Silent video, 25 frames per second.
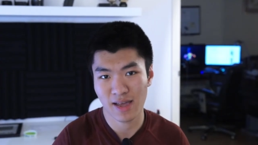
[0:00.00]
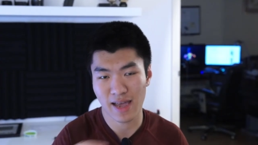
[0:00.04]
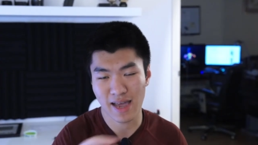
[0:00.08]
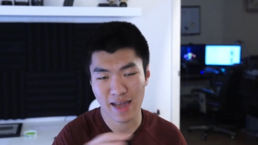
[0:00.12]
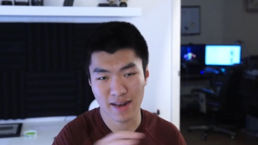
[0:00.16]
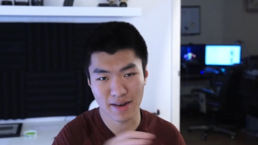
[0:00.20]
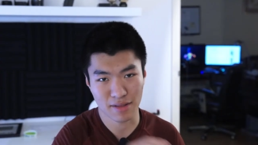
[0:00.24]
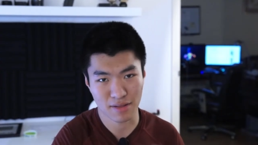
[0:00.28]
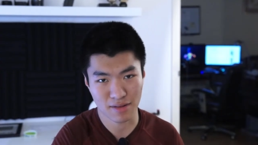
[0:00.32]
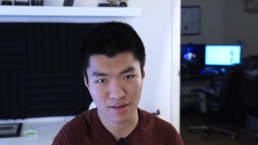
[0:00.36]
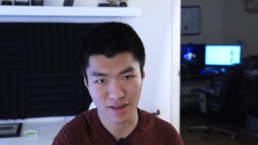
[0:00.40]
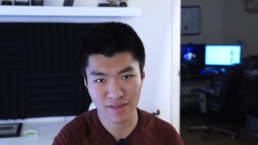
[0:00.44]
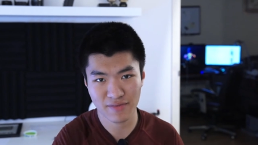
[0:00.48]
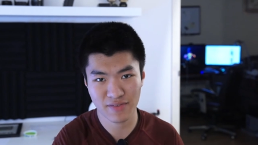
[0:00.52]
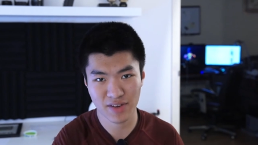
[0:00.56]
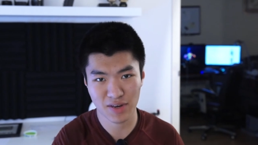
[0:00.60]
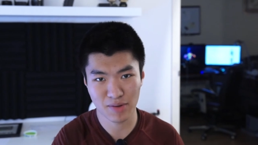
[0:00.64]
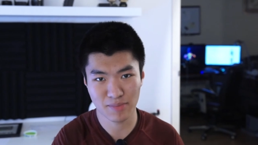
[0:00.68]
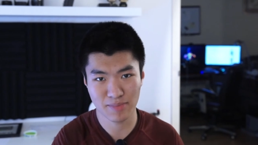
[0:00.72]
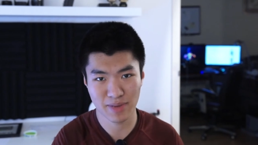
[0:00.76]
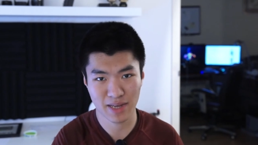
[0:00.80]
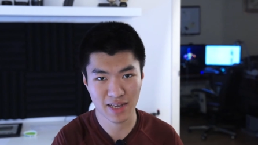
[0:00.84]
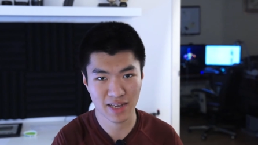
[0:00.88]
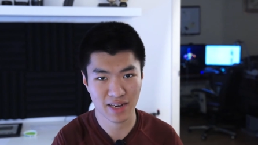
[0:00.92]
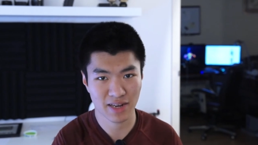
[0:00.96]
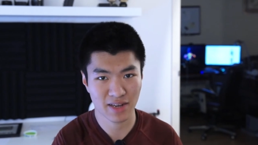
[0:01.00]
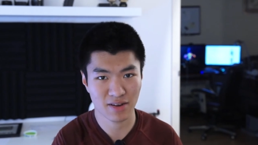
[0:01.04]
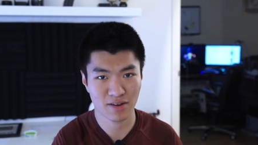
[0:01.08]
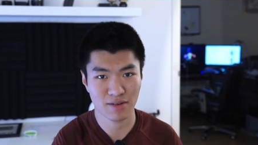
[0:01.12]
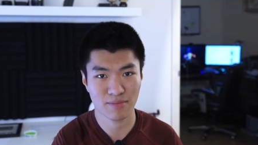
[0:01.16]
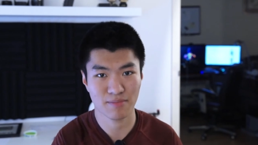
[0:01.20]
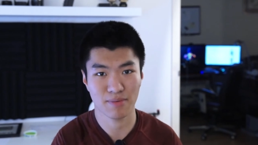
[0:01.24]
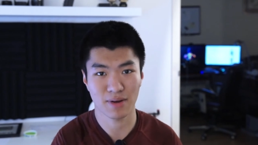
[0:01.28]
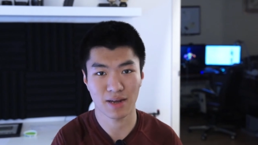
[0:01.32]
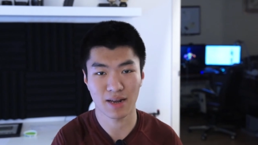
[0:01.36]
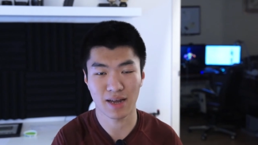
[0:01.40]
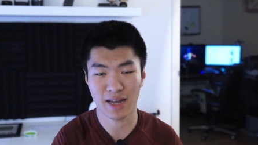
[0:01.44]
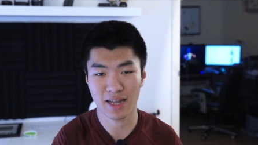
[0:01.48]
and it's not very big in here,
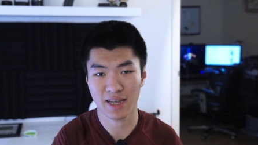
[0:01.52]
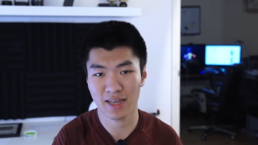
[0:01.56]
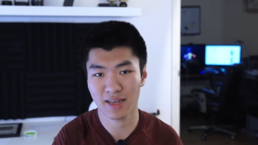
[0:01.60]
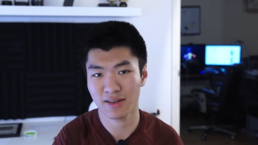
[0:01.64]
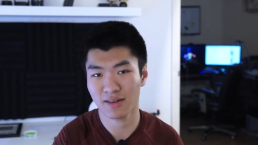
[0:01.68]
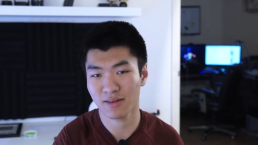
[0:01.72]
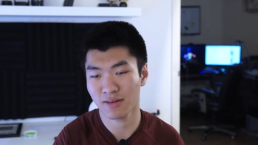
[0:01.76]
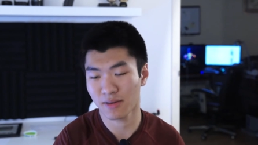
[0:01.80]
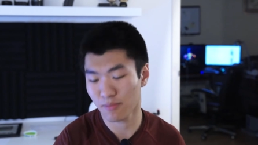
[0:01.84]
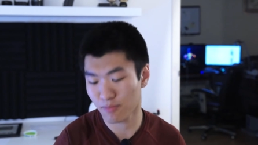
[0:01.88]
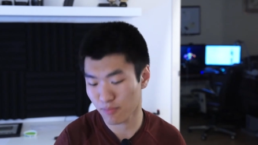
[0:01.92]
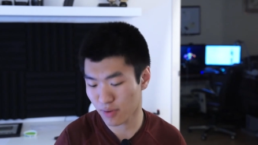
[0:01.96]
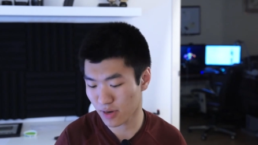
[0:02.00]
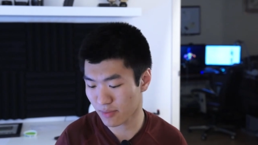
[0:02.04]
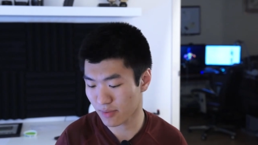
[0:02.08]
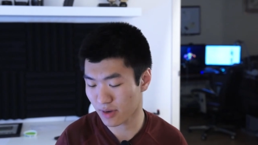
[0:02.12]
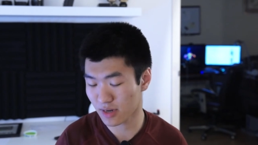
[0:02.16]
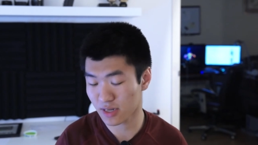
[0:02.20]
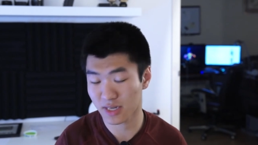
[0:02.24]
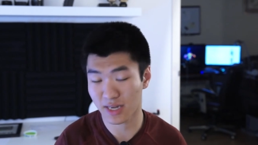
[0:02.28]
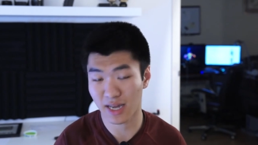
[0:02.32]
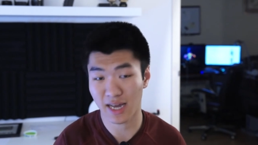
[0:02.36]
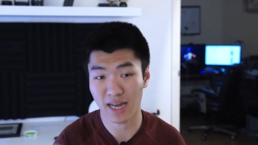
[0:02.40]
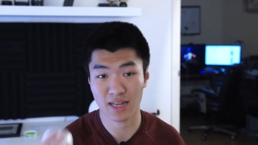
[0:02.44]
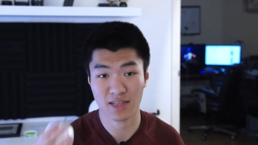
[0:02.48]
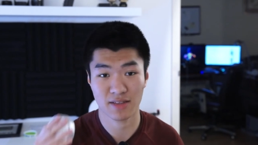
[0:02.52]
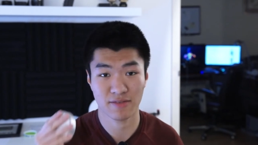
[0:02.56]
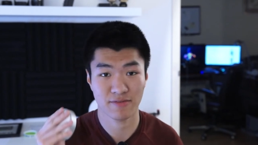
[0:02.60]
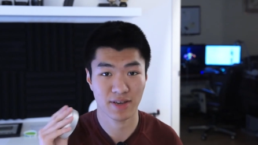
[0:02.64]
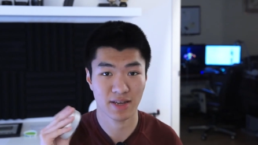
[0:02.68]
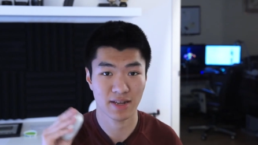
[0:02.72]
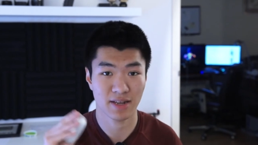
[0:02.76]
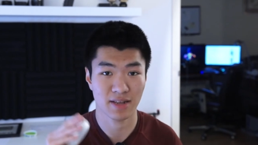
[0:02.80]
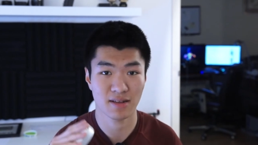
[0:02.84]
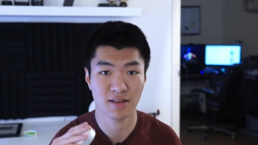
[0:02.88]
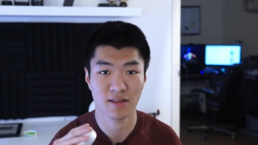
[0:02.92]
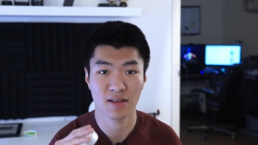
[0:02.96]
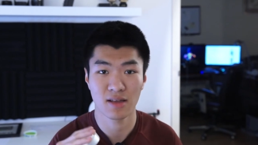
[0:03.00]
but I can pretty much
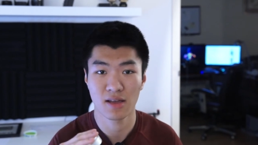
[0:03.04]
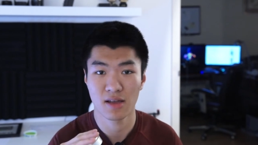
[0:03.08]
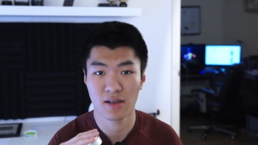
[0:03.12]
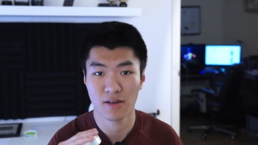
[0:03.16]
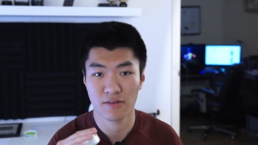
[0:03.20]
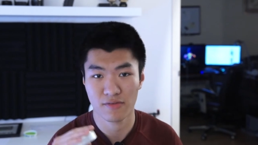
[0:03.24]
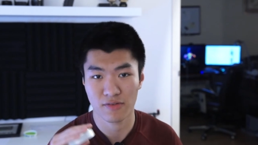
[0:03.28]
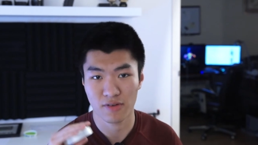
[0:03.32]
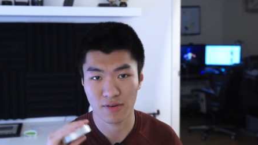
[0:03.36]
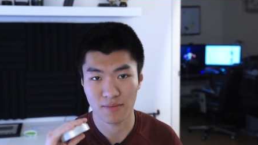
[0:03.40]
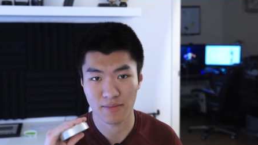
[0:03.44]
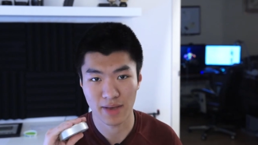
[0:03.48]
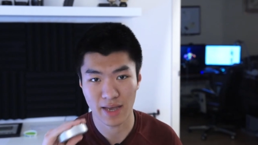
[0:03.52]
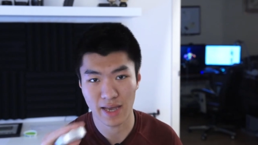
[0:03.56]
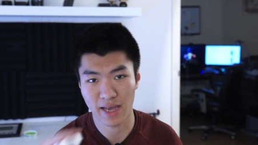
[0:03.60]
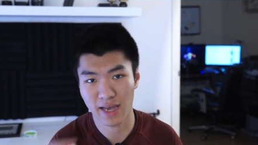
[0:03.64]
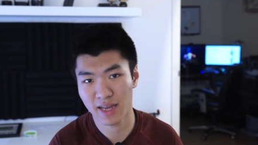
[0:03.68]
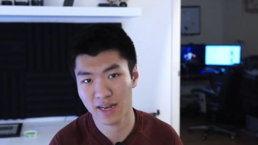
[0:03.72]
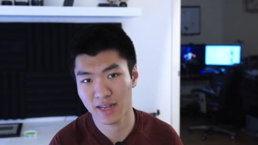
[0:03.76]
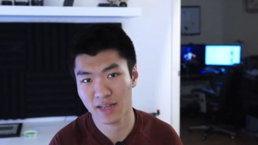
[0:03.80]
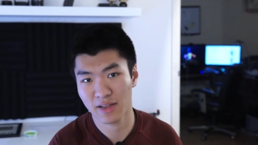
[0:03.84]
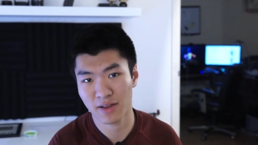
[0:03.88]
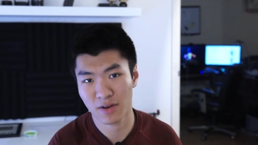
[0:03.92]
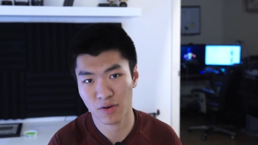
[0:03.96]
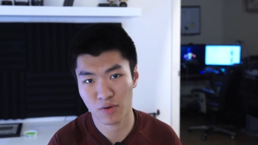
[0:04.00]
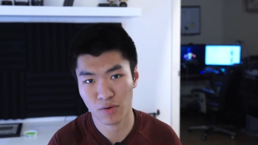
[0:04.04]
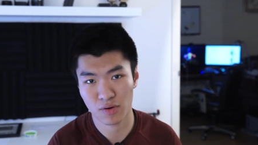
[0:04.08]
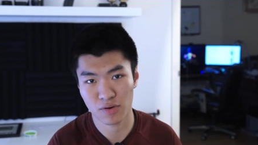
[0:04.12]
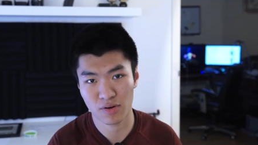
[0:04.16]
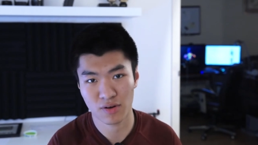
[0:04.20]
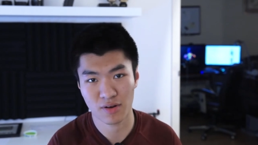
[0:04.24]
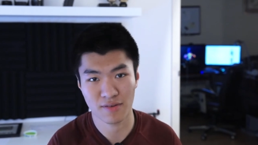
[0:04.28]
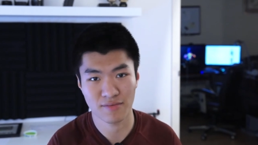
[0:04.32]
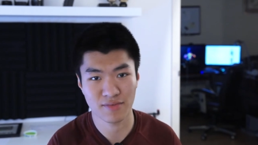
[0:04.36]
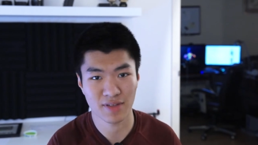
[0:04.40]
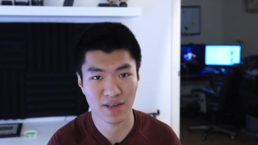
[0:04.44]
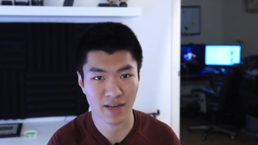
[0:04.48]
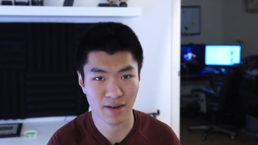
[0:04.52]
activate it from any
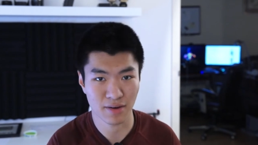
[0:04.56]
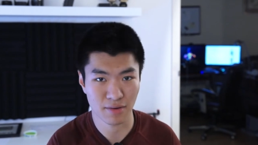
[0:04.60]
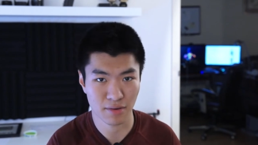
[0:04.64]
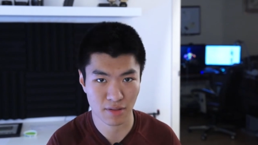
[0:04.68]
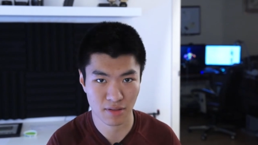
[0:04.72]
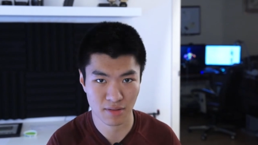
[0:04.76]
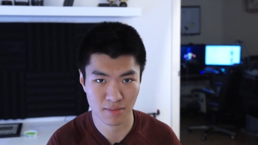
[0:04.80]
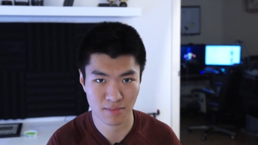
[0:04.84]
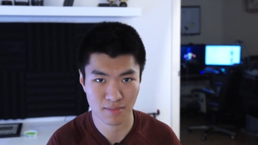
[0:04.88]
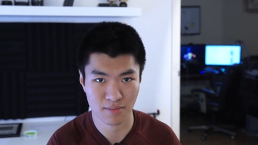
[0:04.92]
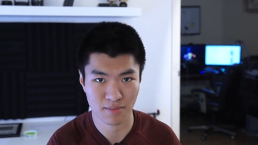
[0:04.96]
corner of the house.